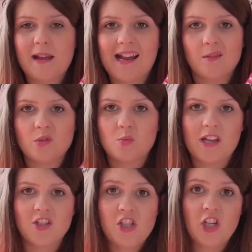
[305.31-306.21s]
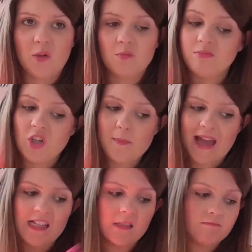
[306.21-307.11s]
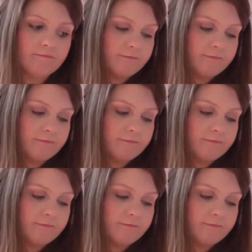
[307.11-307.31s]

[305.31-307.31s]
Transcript: pound, which, you know, not bad.